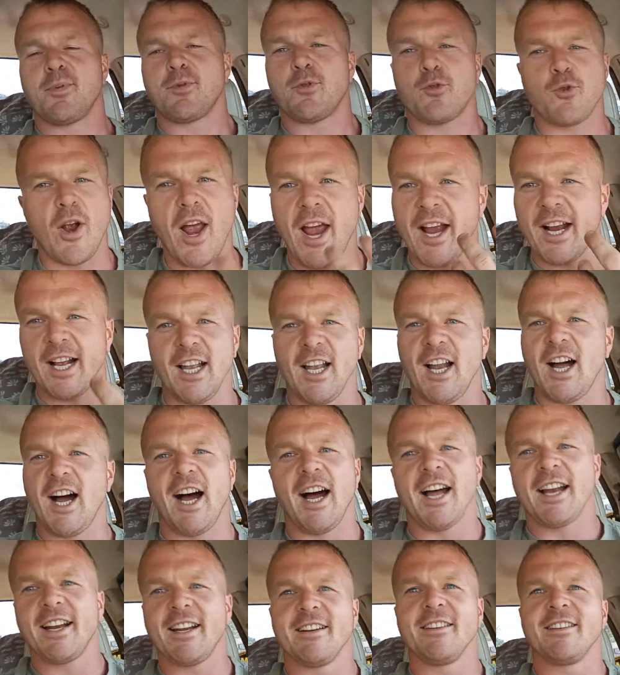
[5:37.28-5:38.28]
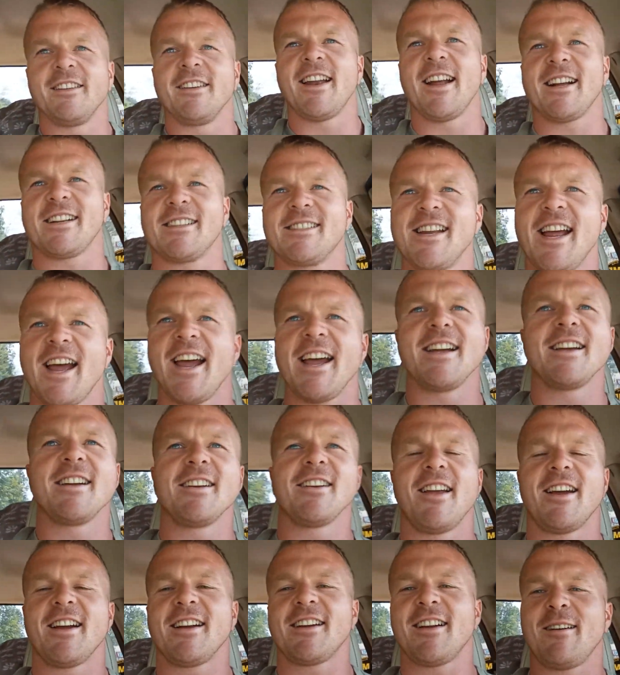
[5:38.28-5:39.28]
drank a lot, the next day
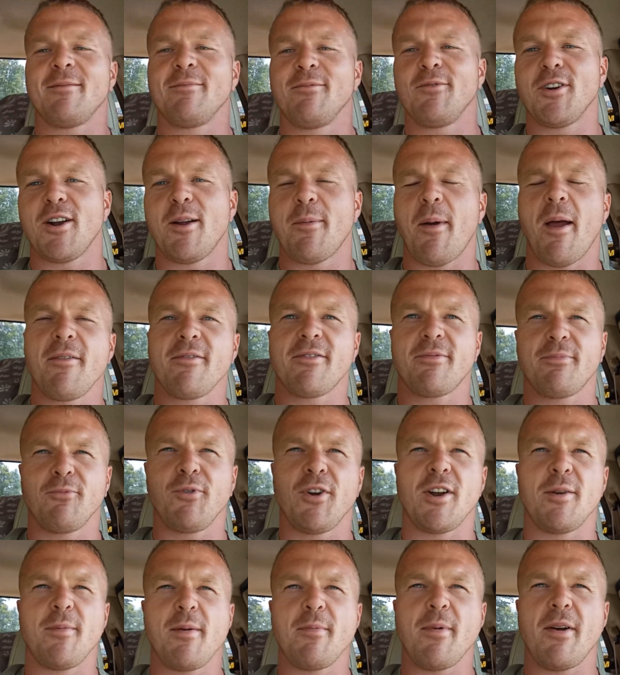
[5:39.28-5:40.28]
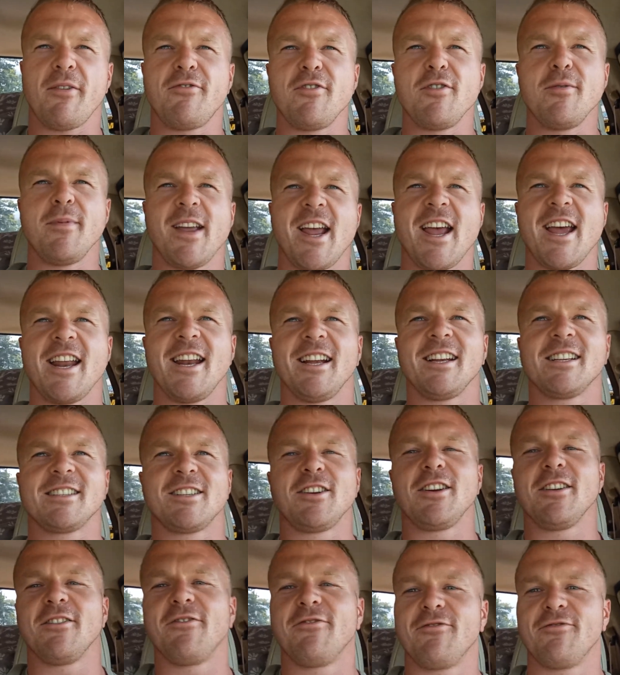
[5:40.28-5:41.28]
you're like, what I mean by fumigating is
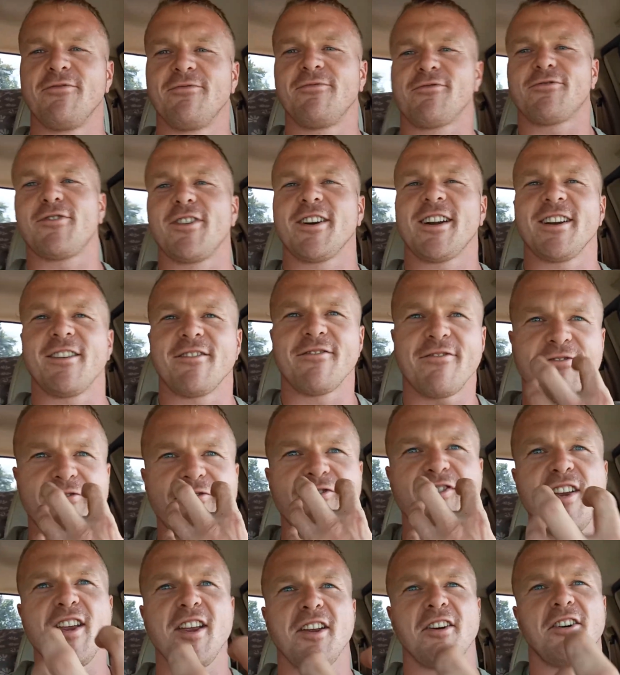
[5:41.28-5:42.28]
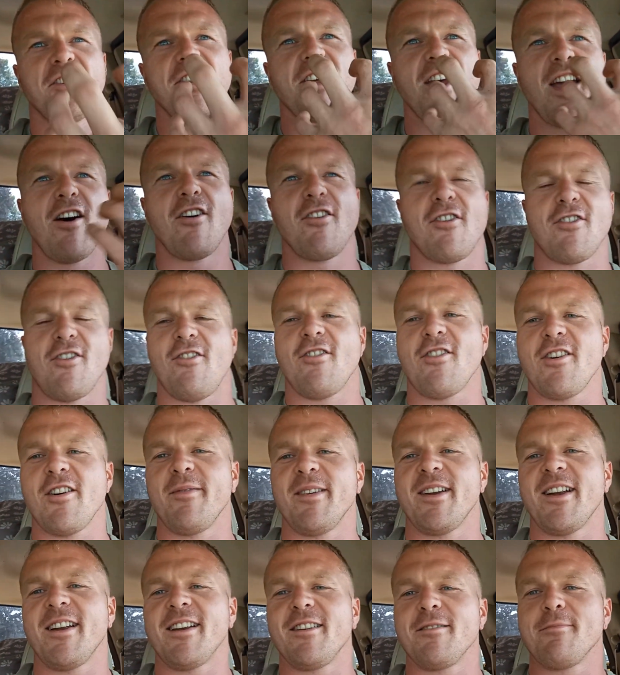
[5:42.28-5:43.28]
you could freaking feel the alcohol
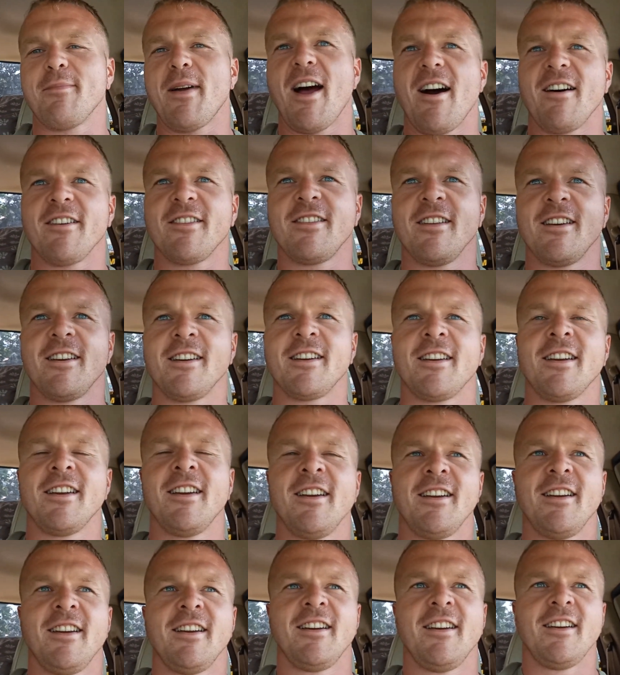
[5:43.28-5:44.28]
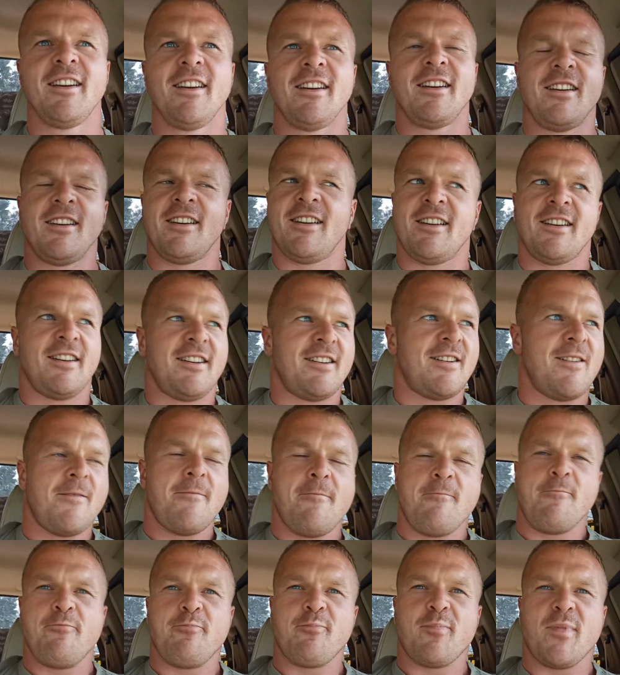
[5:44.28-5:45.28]
coming out of your mouth, like.
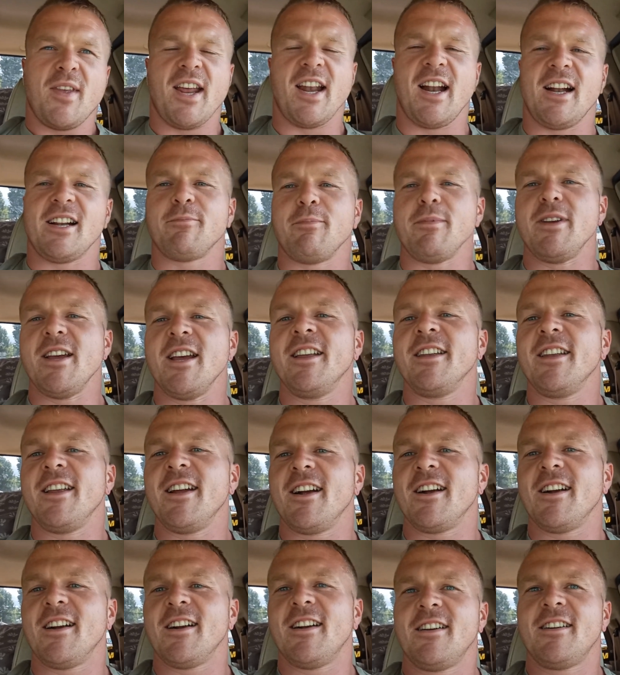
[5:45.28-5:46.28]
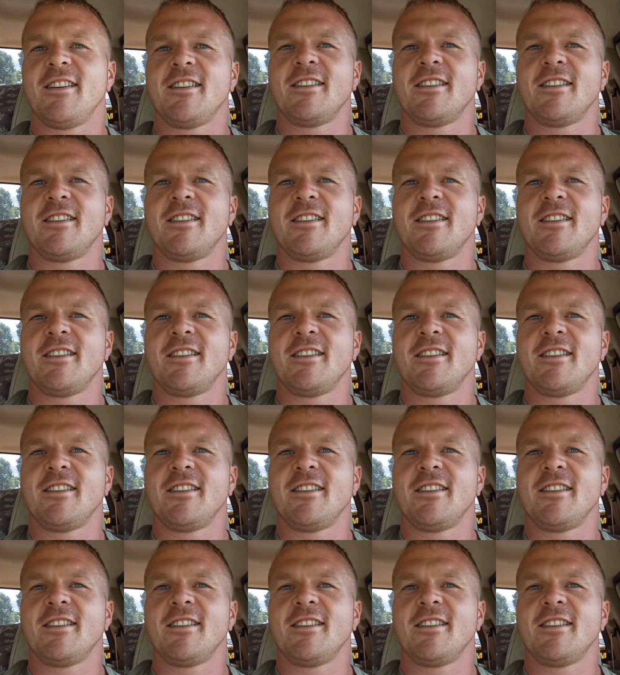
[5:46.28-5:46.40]
And I'd be in there